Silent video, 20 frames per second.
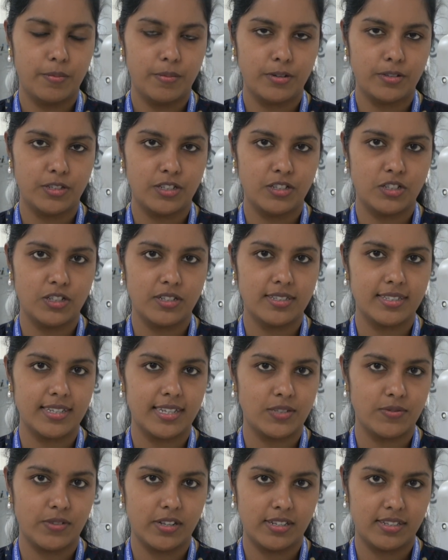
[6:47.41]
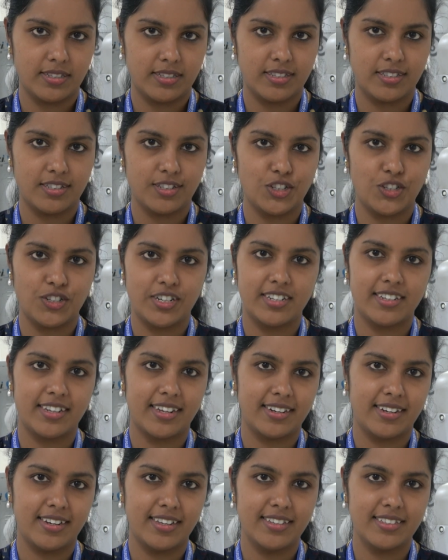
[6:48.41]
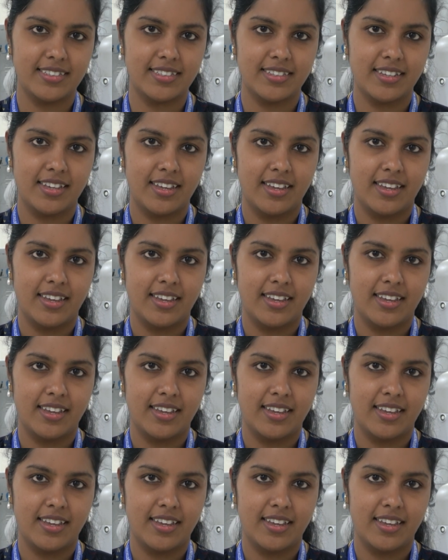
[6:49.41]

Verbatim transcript: procedures as well as the surgery techniques,